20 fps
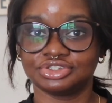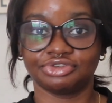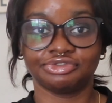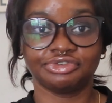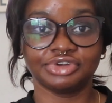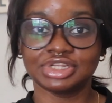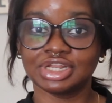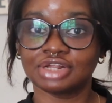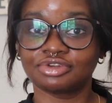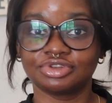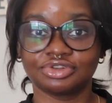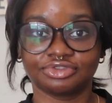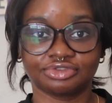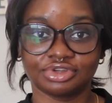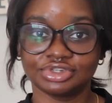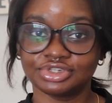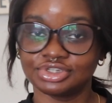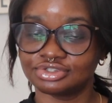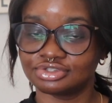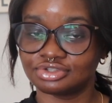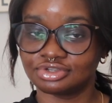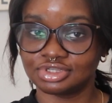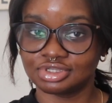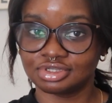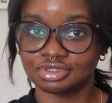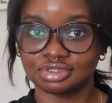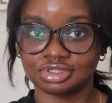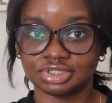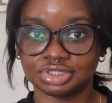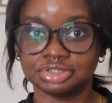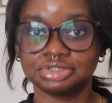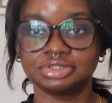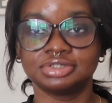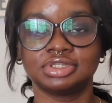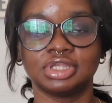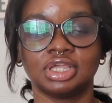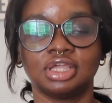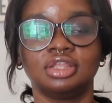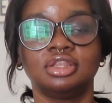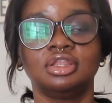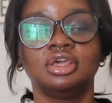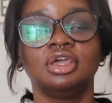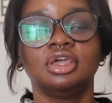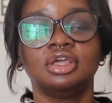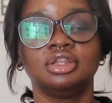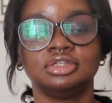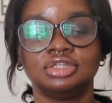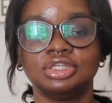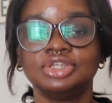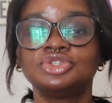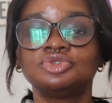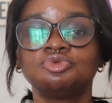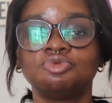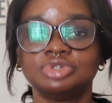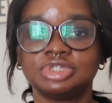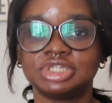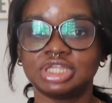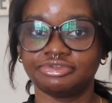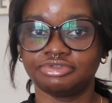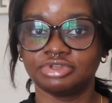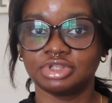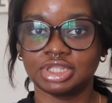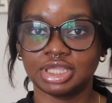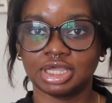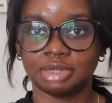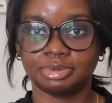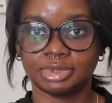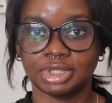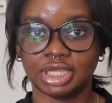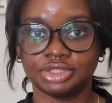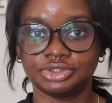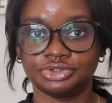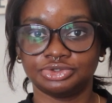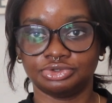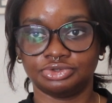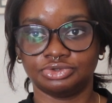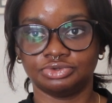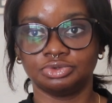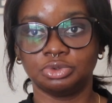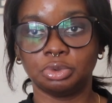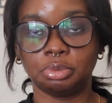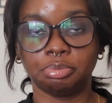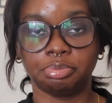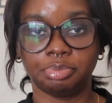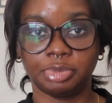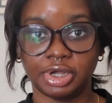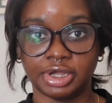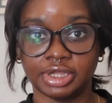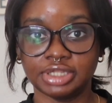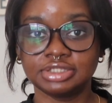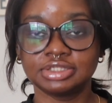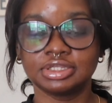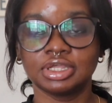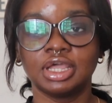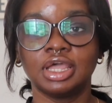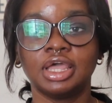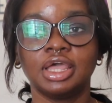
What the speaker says: the first language of the country is not English, then this would definitely apply to you. But